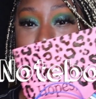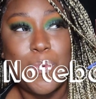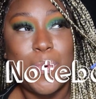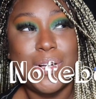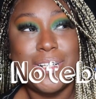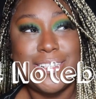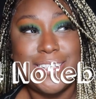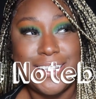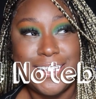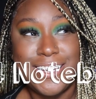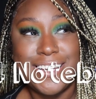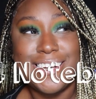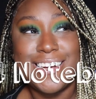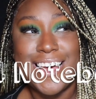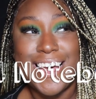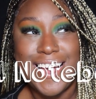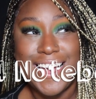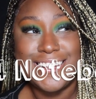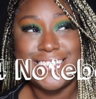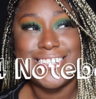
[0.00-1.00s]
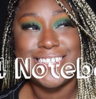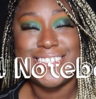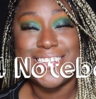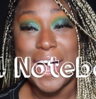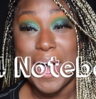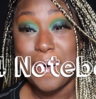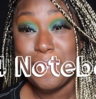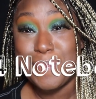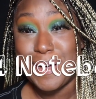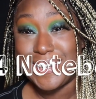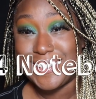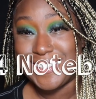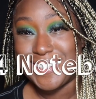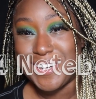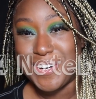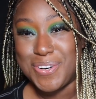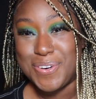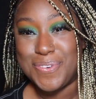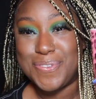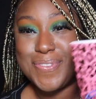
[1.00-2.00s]
Once again, I had to stop
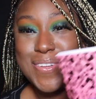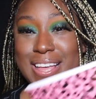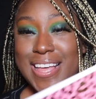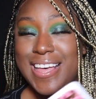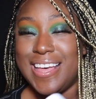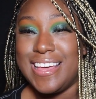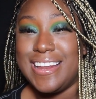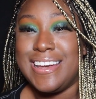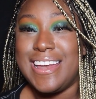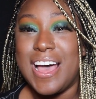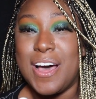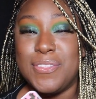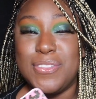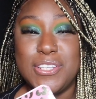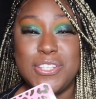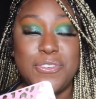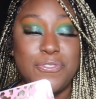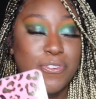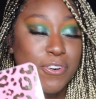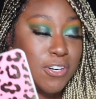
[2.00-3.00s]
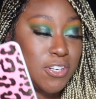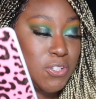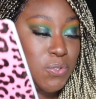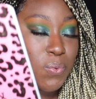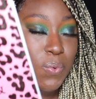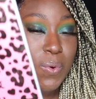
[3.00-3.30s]
myself. Now, this first